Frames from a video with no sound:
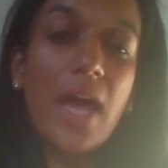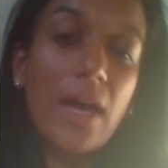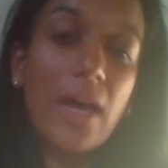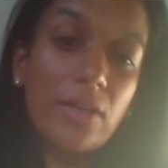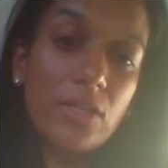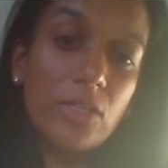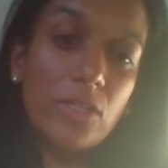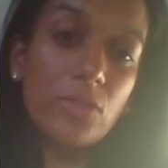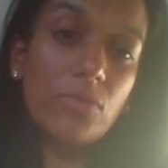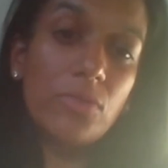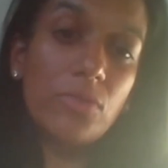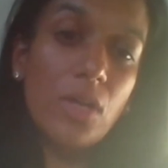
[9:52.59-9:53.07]
How
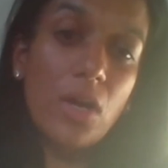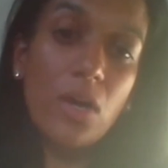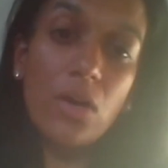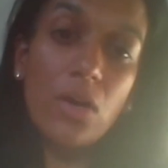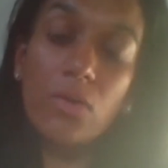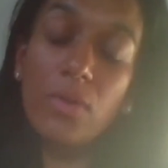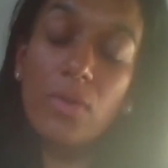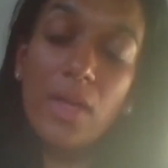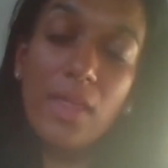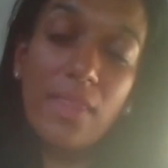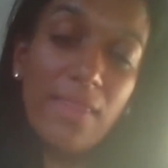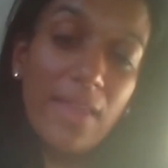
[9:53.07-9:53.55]
do you
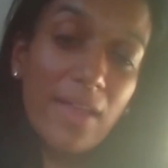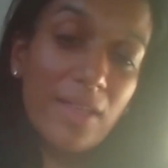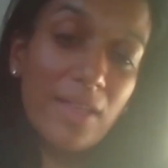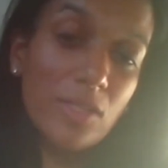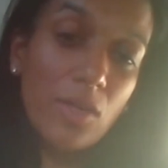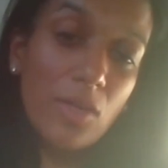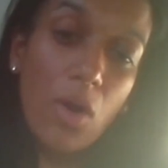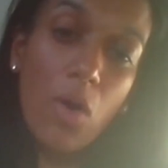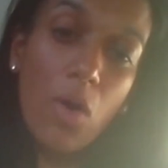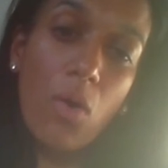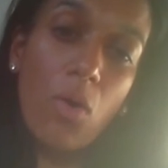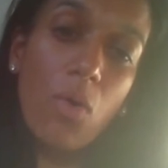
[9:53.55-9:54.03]
know? And that's
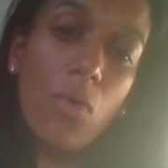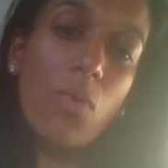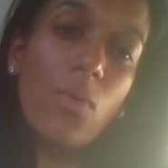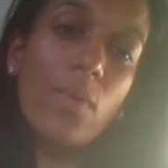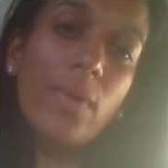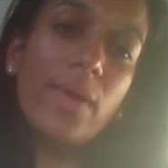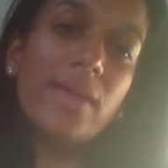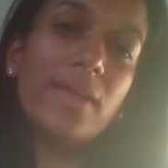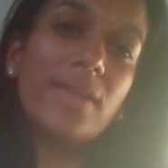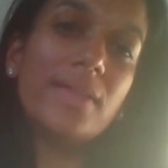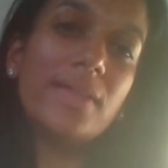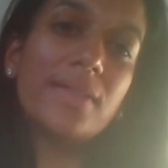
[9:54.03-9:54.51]

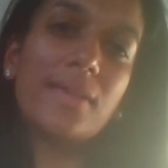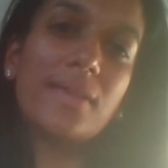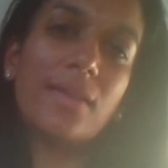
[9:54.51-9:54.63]
always